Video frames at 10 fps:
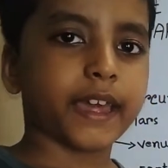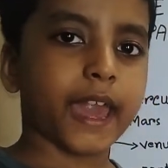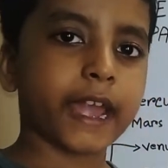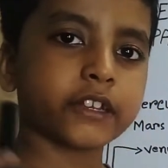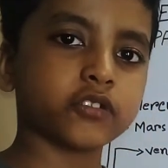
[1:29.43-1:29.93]

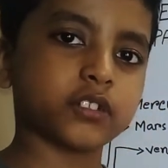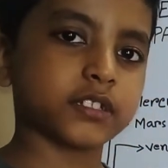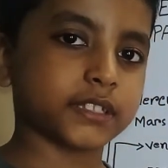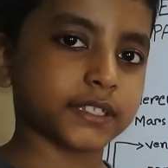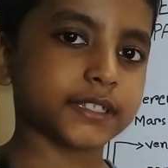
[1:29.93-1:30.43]
Actually,
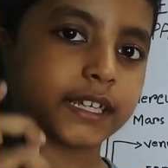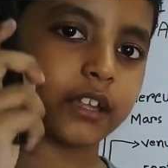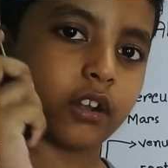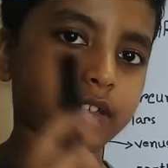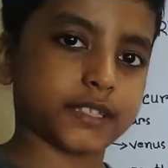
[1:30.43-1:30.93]
it's the
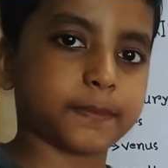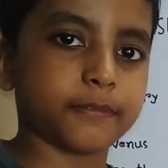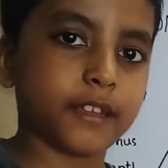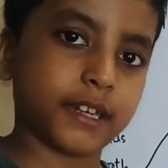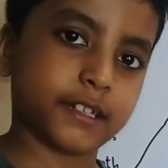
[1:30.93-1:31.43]
second hottest
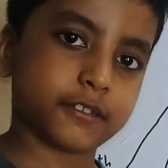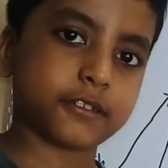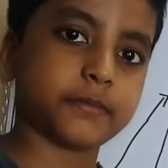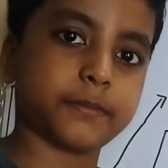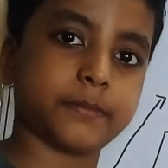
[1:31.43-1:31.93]

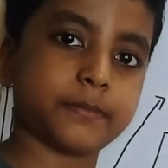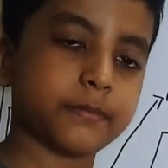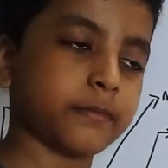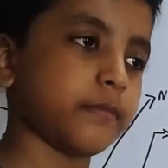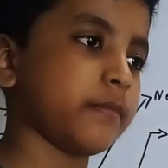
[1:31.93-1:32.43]
planet.
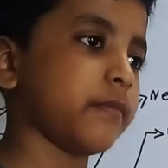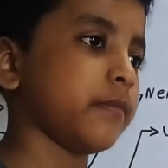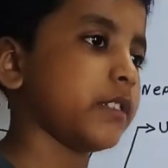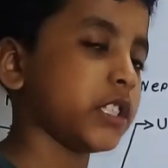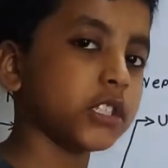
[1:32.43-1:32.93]

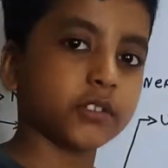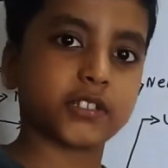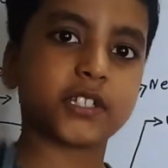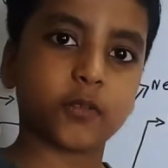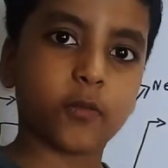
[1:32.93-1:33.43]
You'll
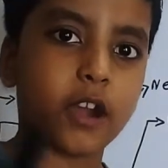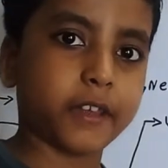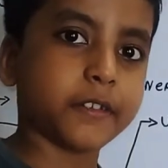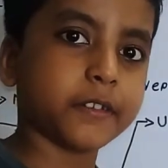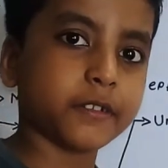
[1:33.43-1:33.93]
see
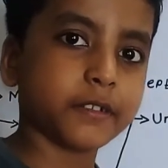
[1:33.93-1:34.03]
why.